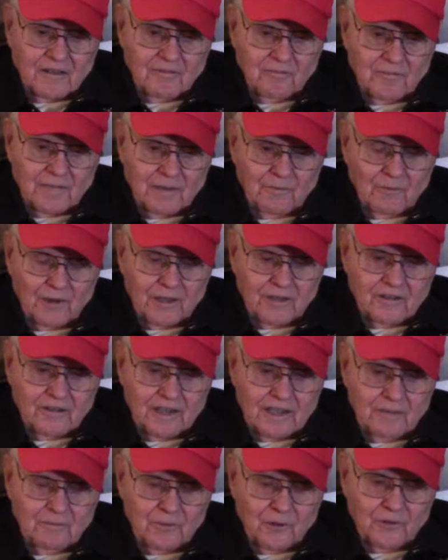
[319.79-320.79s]
my brother and
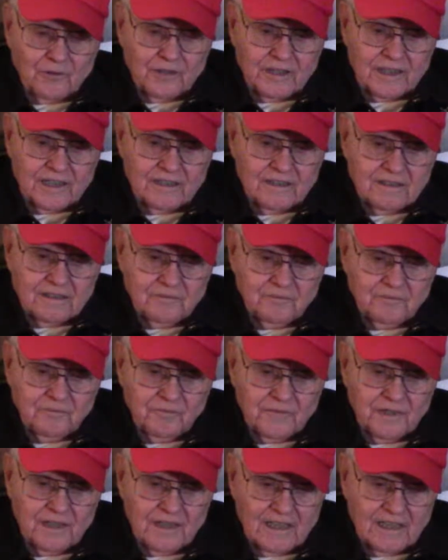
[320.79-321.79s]
I both had
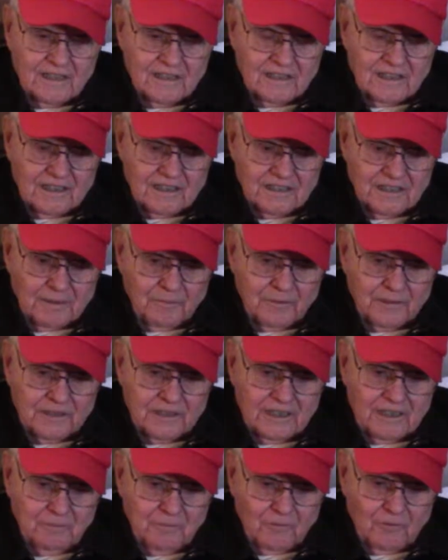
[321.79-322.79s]
a separate
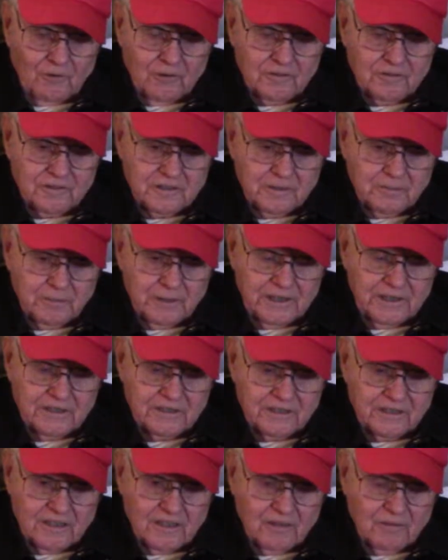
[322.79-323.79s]
team of horses
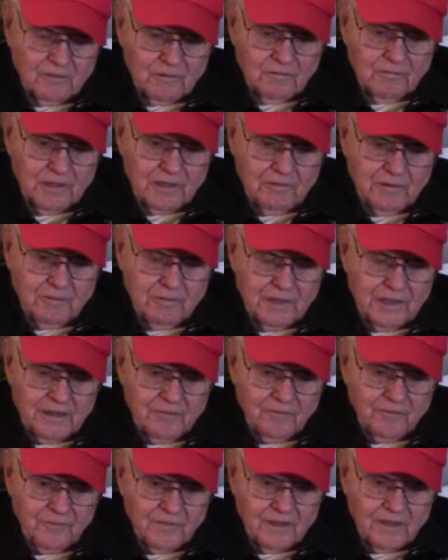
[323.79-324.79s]
apiece there that we would
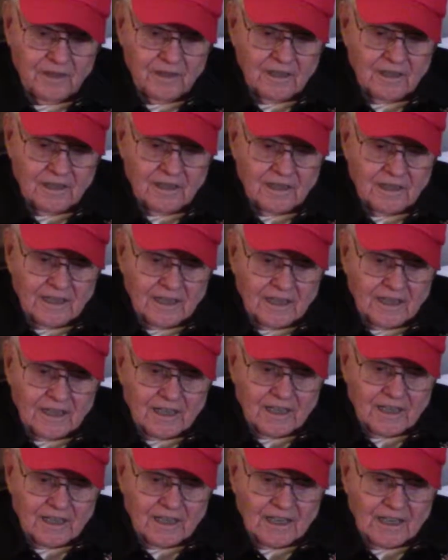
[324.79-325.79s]

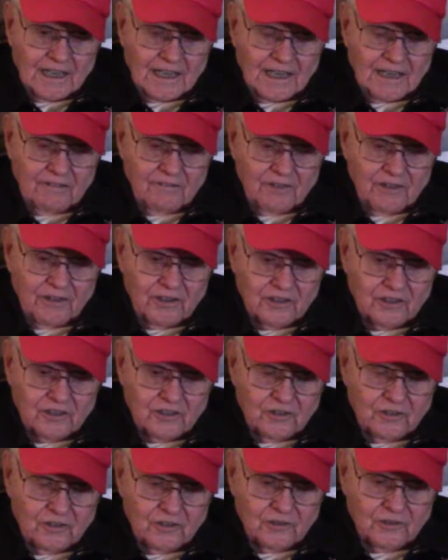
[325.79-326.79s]
have
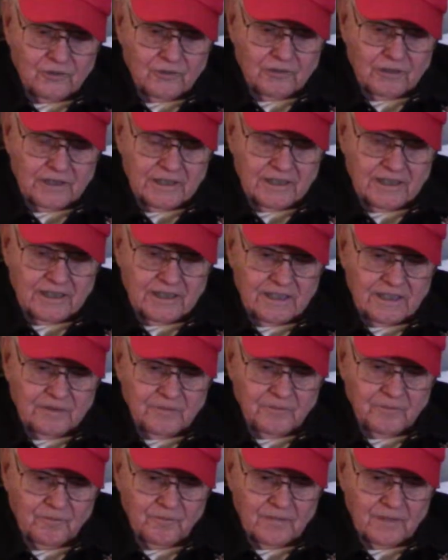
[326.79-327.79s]
hitched onto a
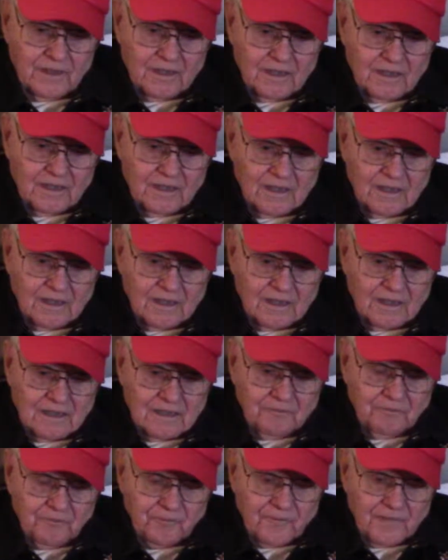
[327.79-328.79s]

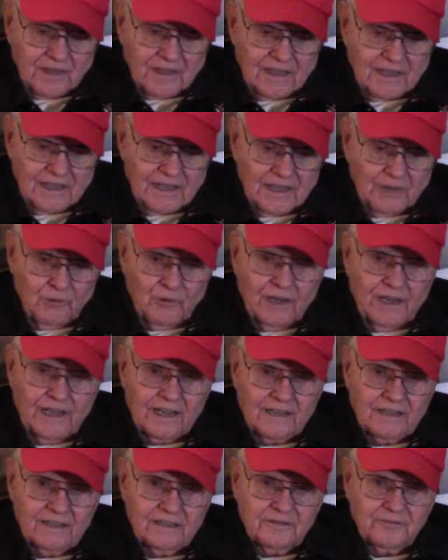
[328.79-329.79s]
hay
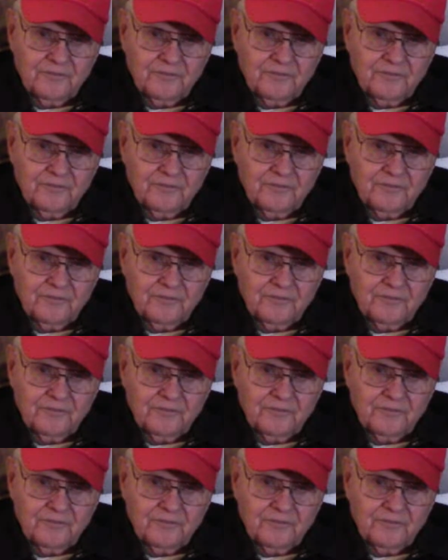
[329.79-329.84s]
rack.